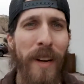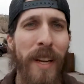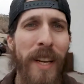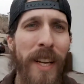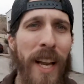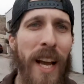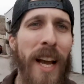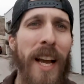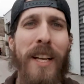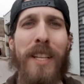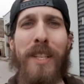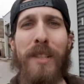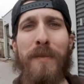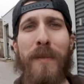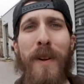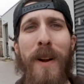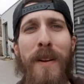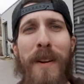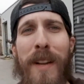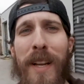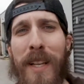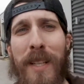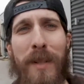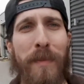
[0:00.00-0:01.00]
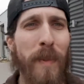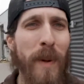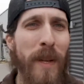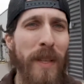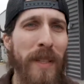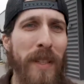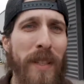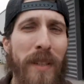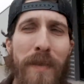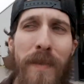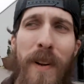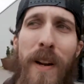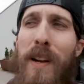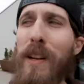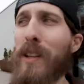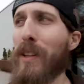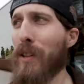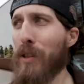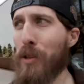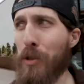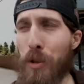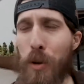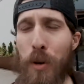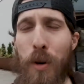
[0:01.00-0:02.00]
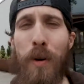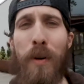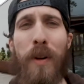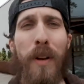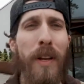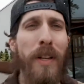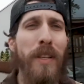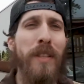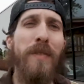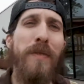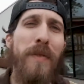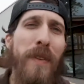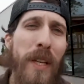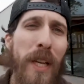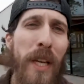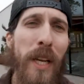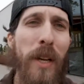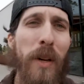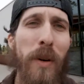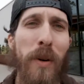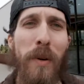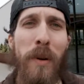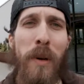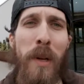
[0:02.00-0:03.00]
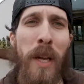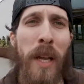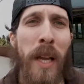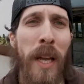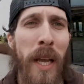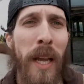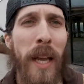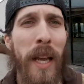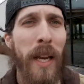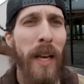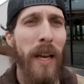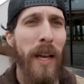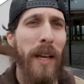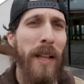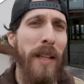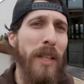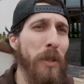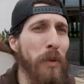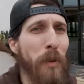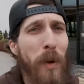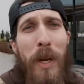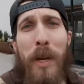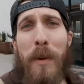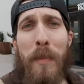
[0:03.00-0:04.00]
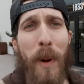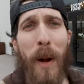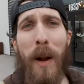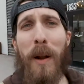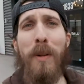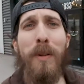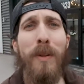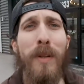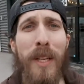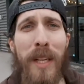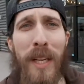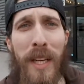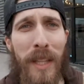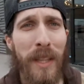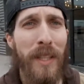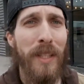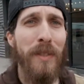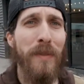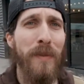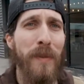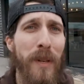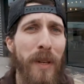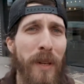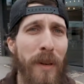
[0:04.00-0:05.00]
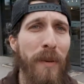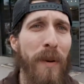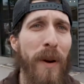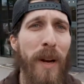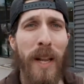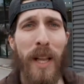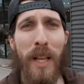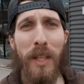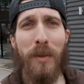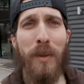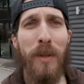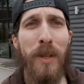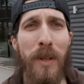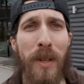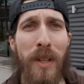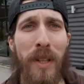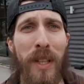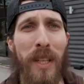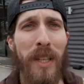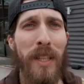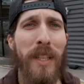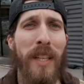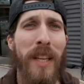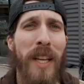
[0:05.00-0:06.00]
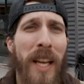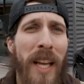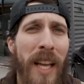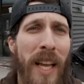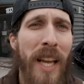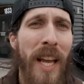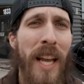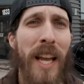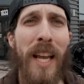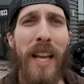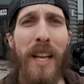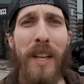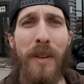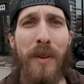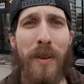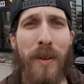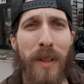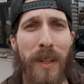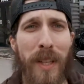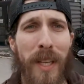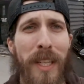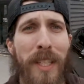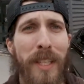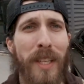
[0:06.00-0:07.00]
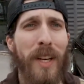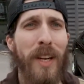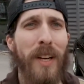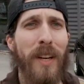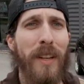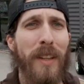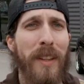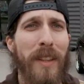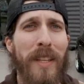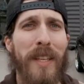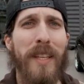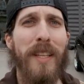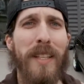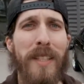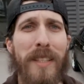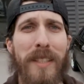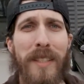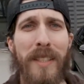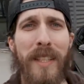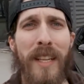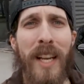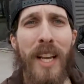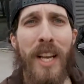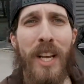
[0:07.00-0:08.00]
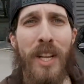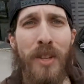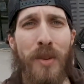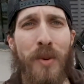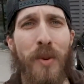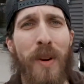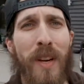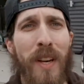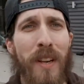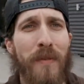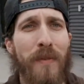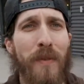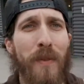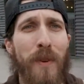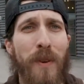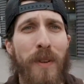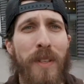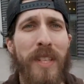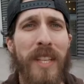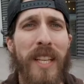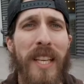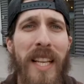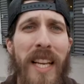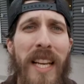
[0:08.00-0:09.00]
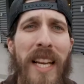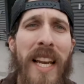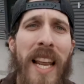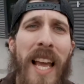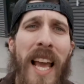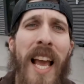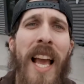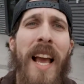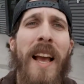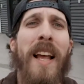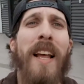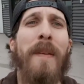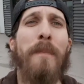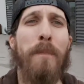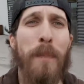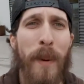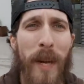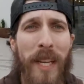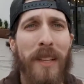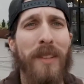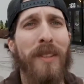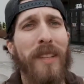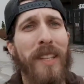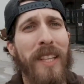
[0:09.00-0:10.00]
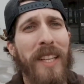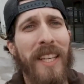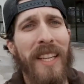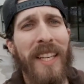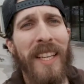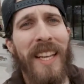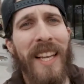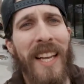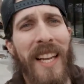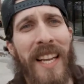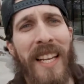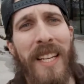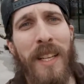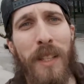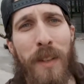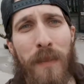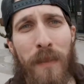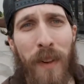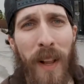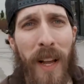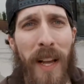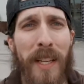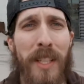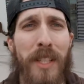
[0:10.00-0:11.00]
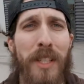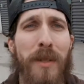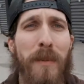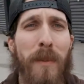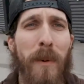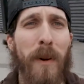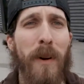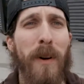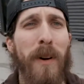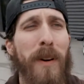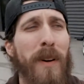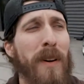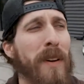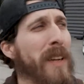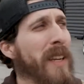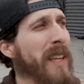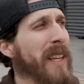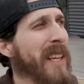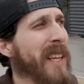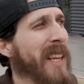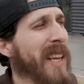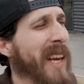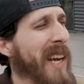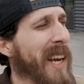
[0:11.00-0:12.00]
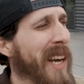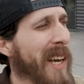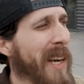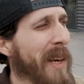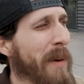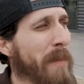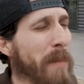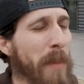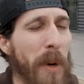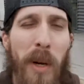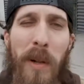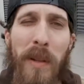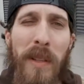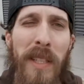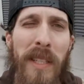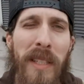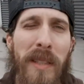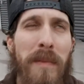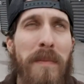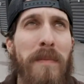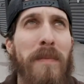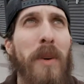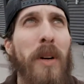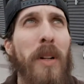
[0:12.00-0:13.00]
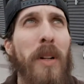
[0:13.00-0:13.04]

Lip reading: nice, very expensive, very luxurious vehicle, and that's why you're probably looking at this video right now. That's why you clicked on this 2014 Bentley Flying Spur Mullen